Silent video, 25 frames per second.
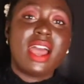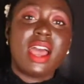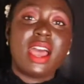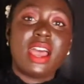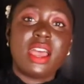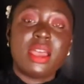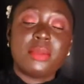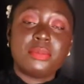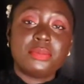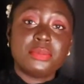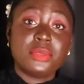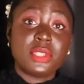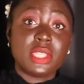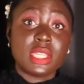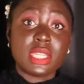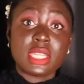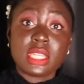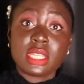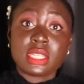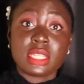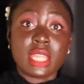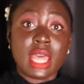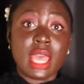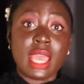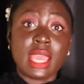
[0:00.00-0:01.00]

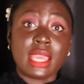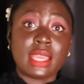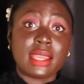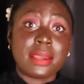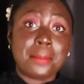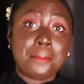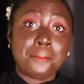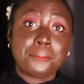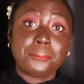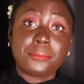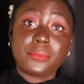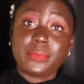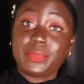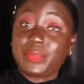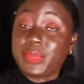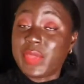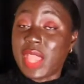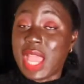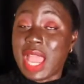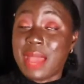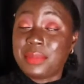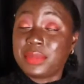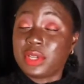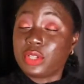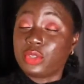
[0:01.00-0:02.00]
Cindy's like,
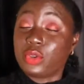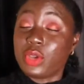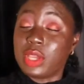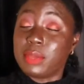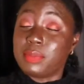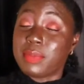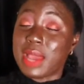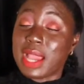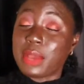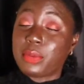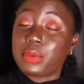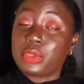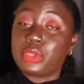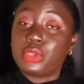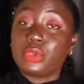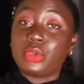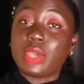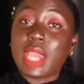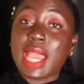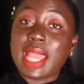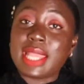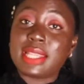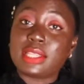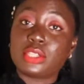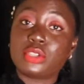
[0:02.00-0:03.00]
I'm not going back with you
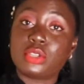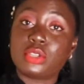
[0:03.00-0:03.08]
guys